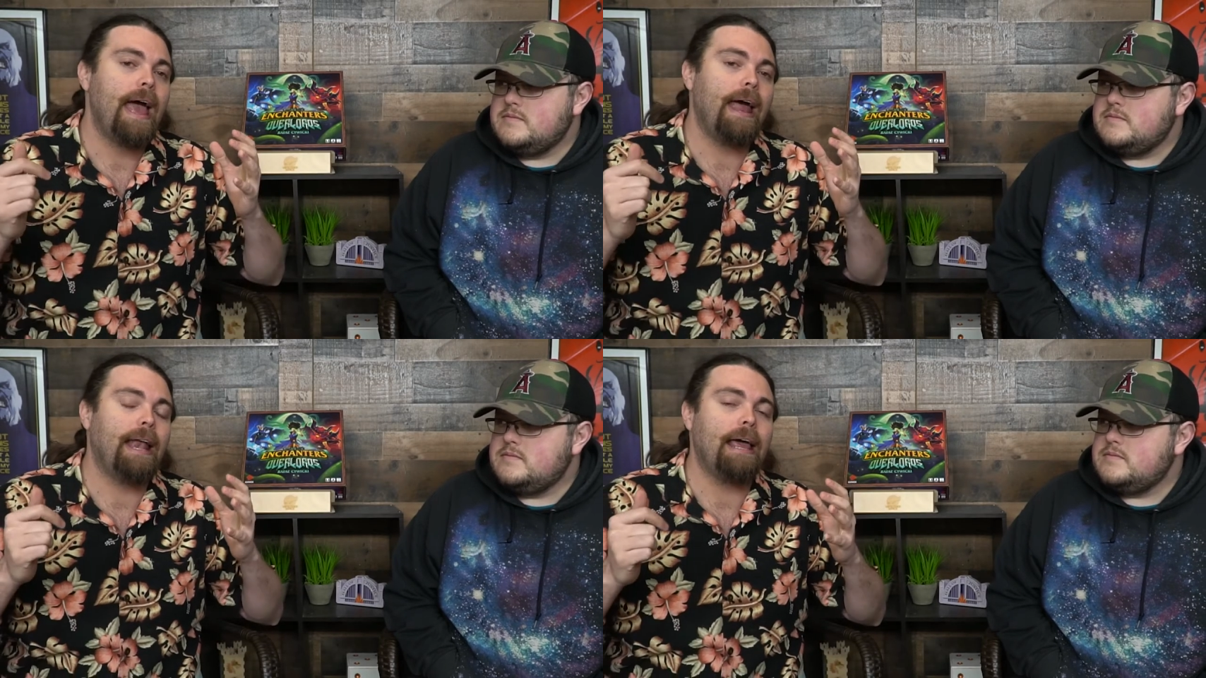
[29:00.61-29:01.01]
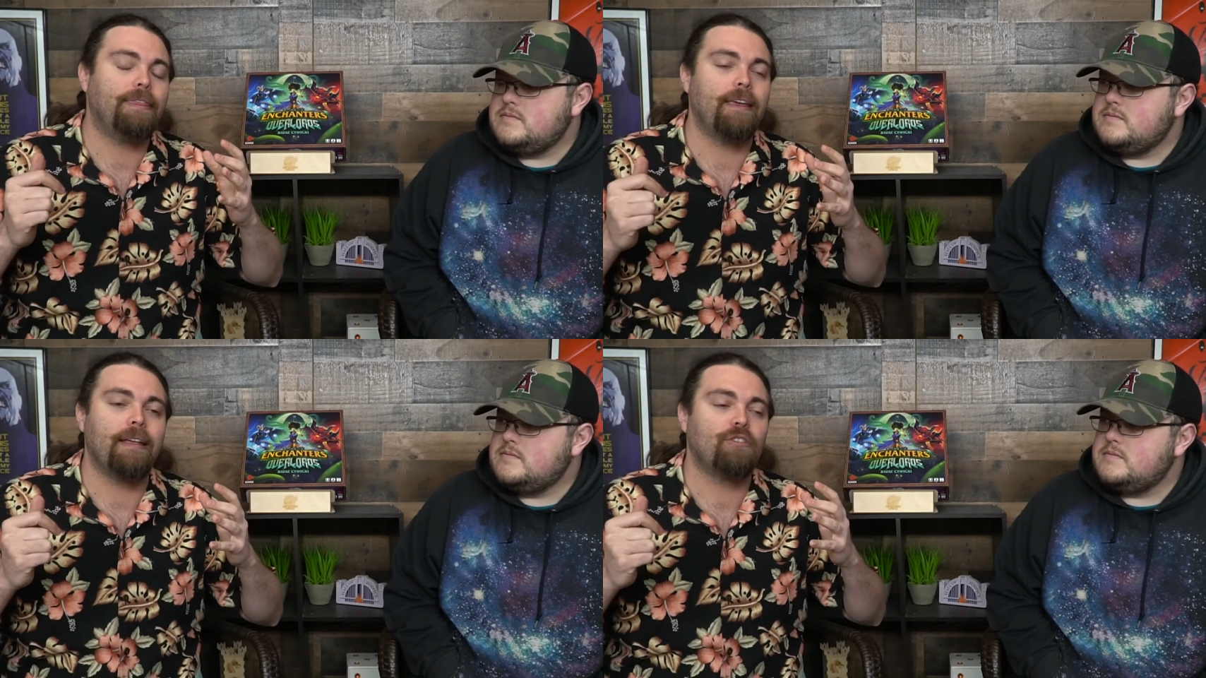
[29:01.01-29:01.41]
Speaker 1: And I
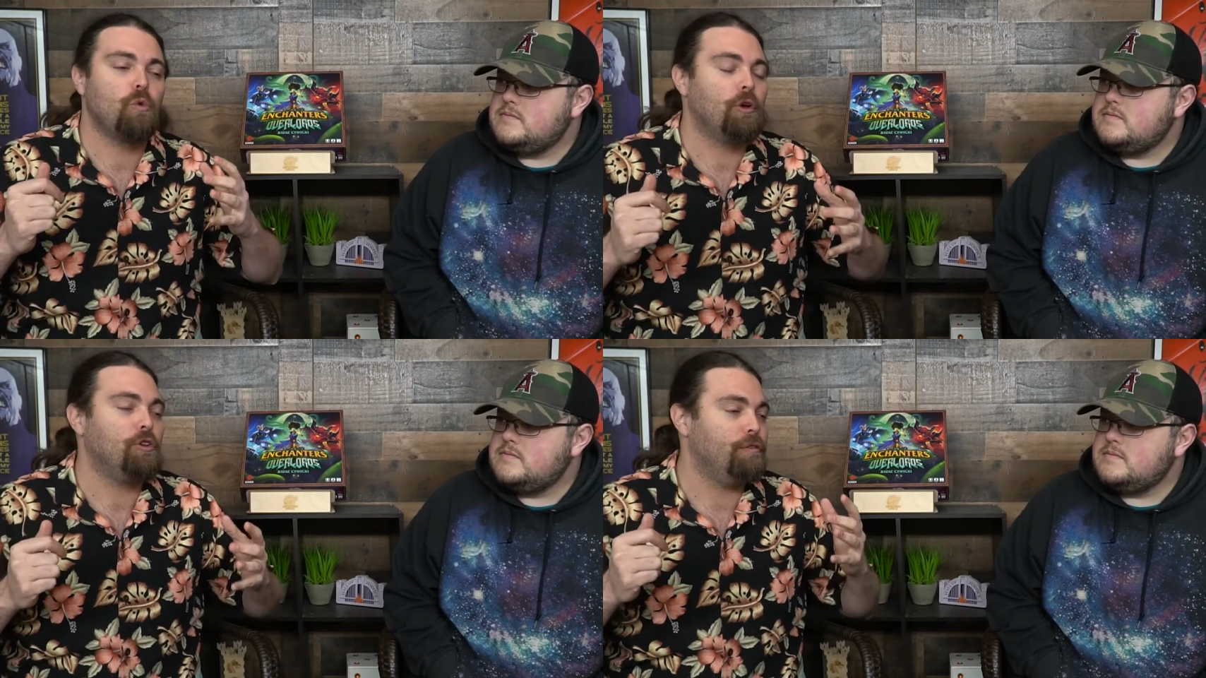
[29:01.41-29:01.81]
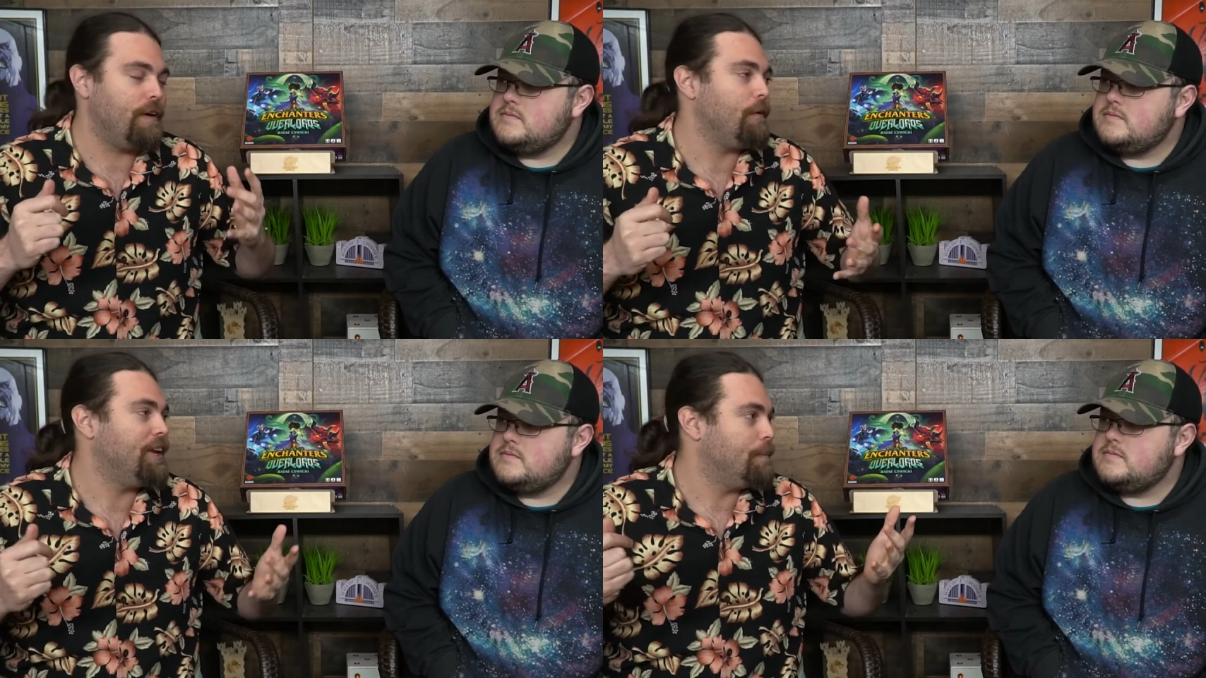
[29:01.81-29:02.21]
think it's going to
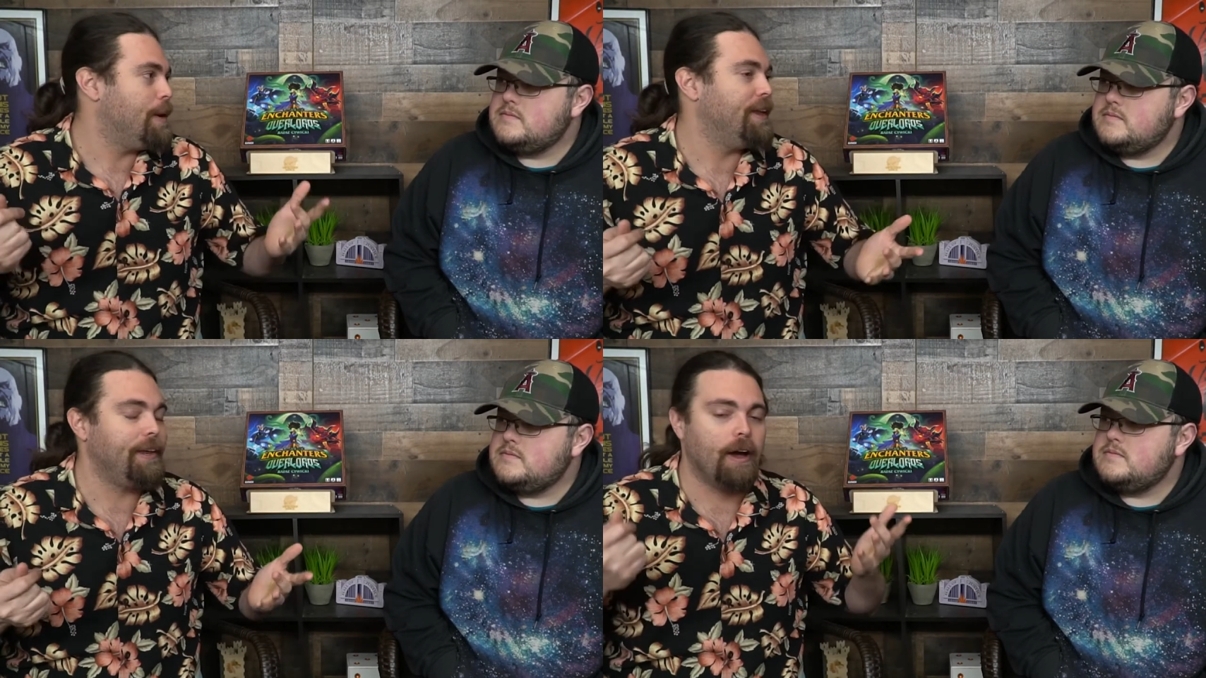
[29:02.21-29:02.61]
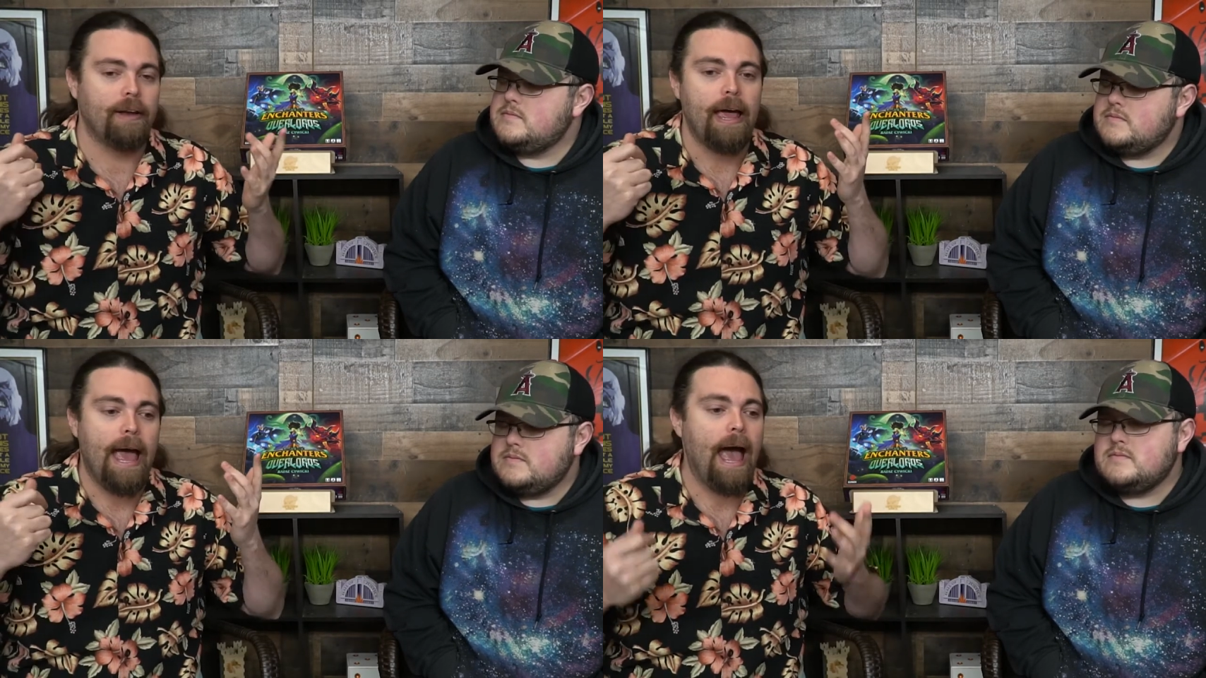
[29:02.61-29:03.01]
vary depending
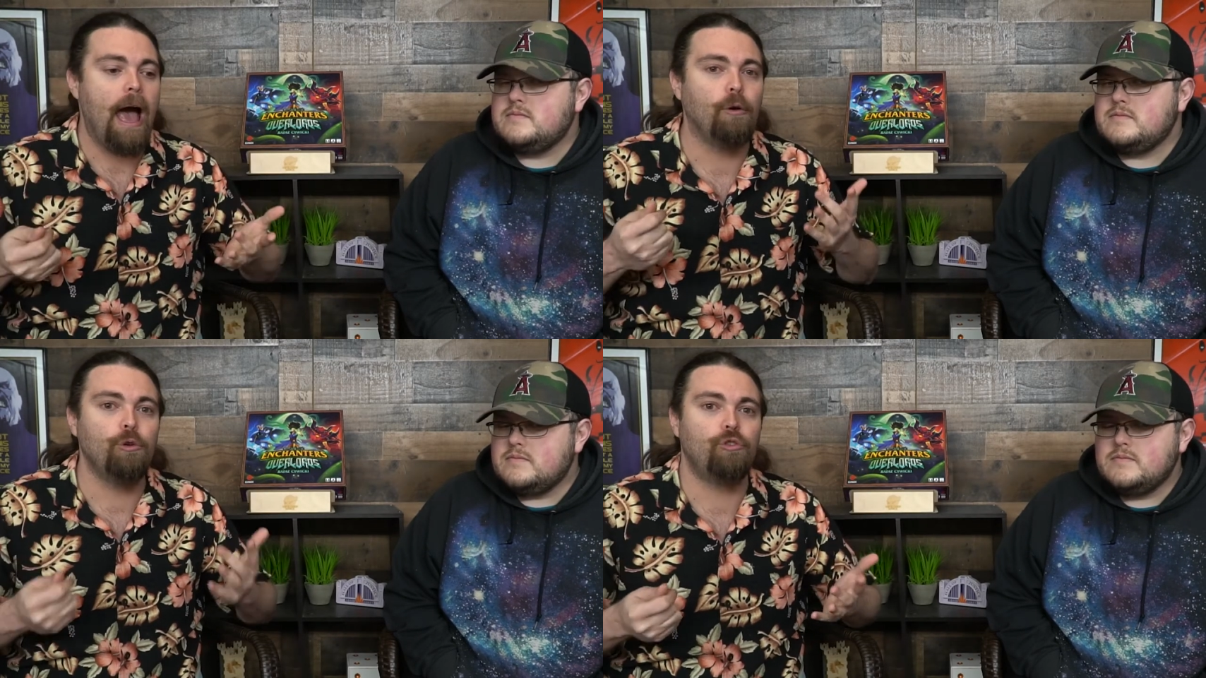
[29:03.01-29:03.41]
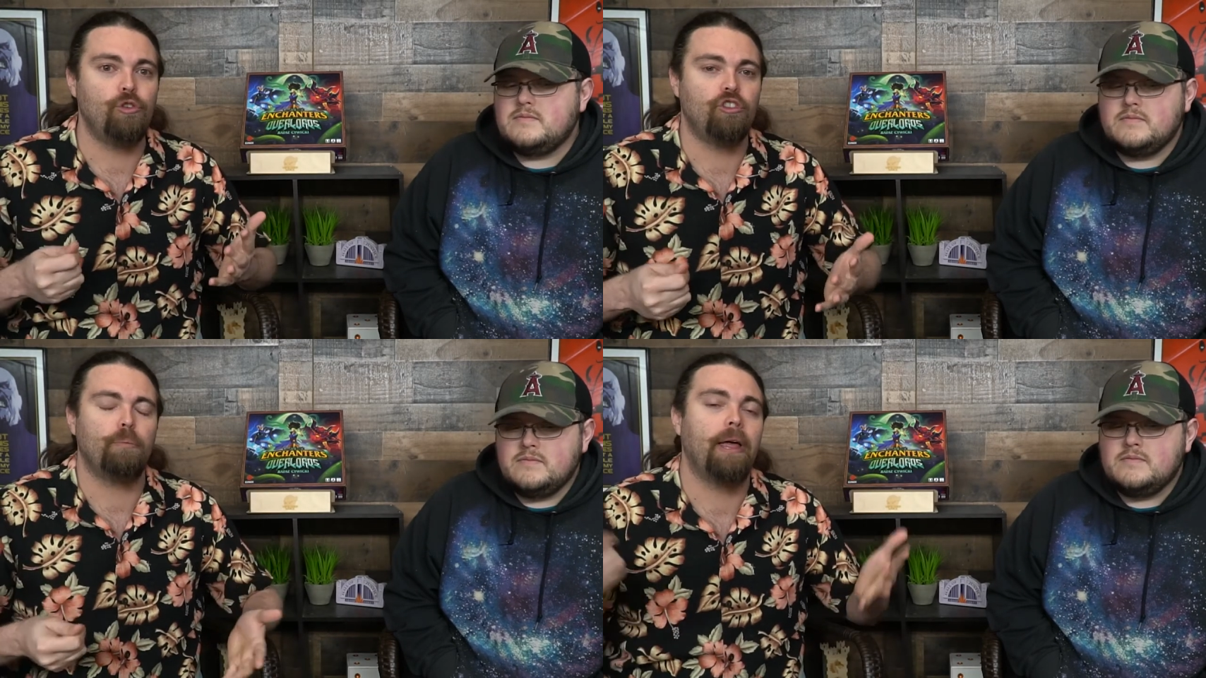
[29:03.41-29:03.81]
on how you
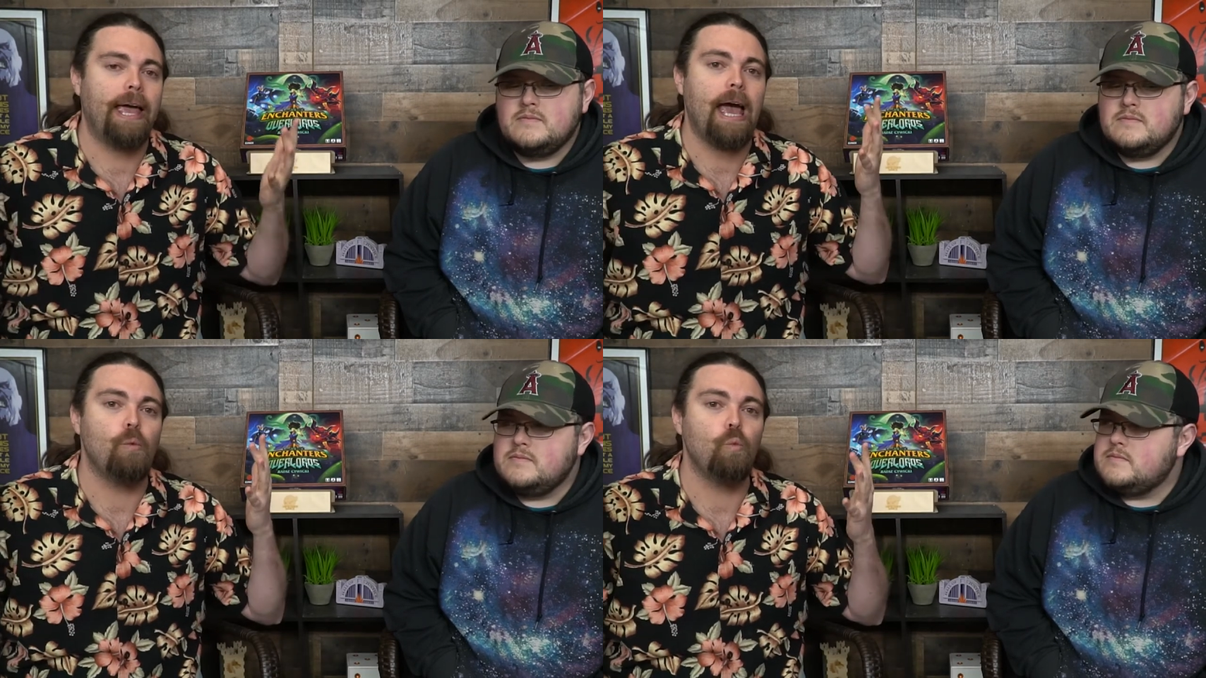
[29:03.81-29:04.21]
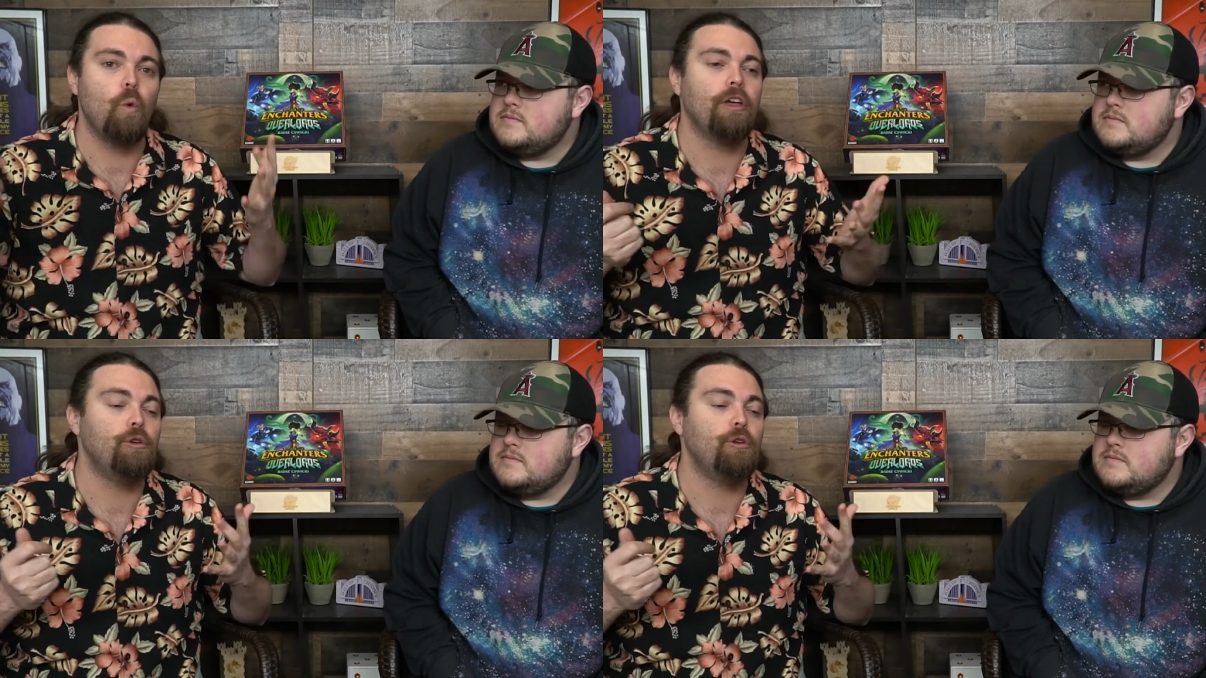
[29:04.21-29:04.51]
choose to play and what